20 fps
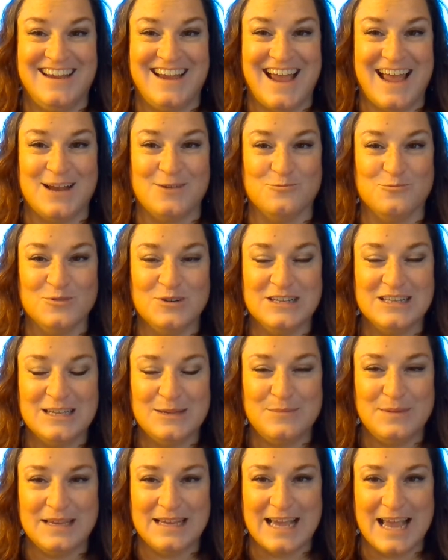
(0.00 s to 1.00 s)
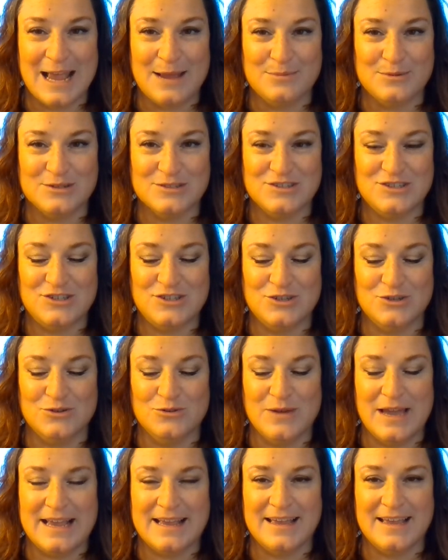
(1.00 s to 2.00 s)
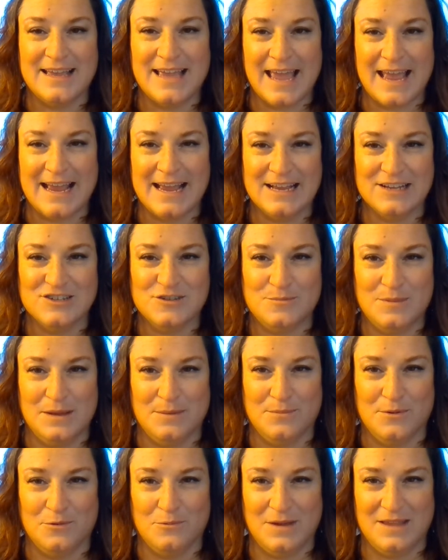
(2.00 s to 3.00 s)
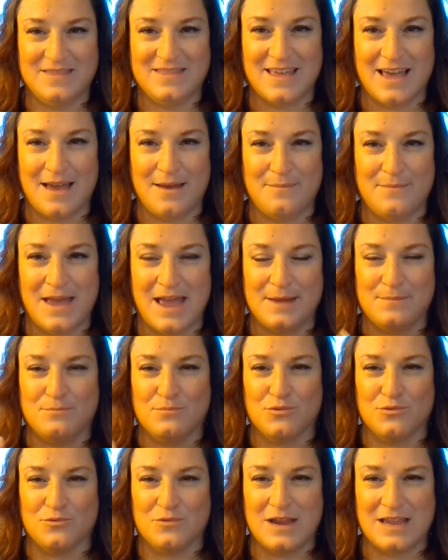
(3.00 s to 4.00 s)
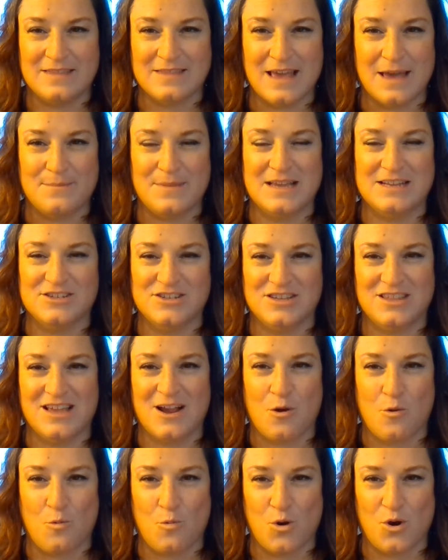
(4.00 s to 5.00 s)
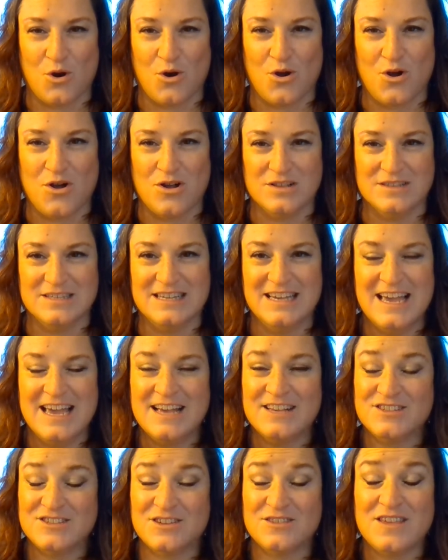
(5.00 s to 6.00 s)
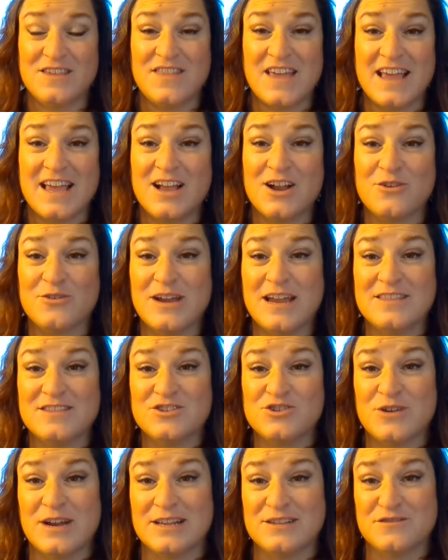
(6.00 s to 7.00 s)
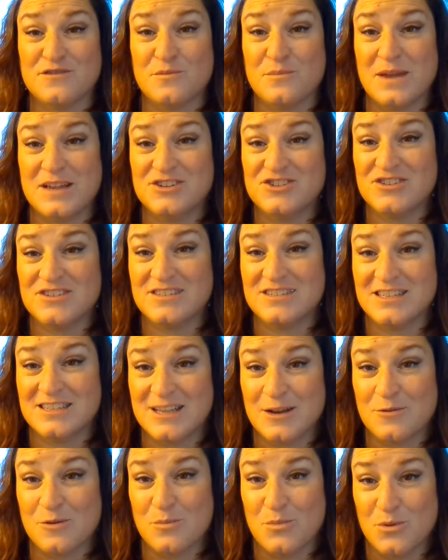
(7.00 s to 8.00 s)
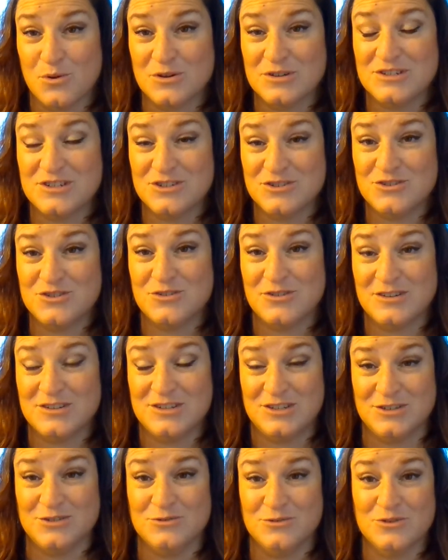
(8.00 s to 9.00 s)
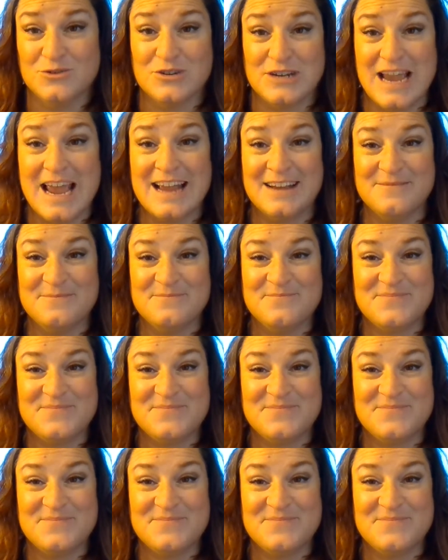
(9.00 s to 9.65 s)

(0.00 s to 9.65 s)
and really being able to engage people with them and bring them into their world so that they can create the transformations that they were born to create.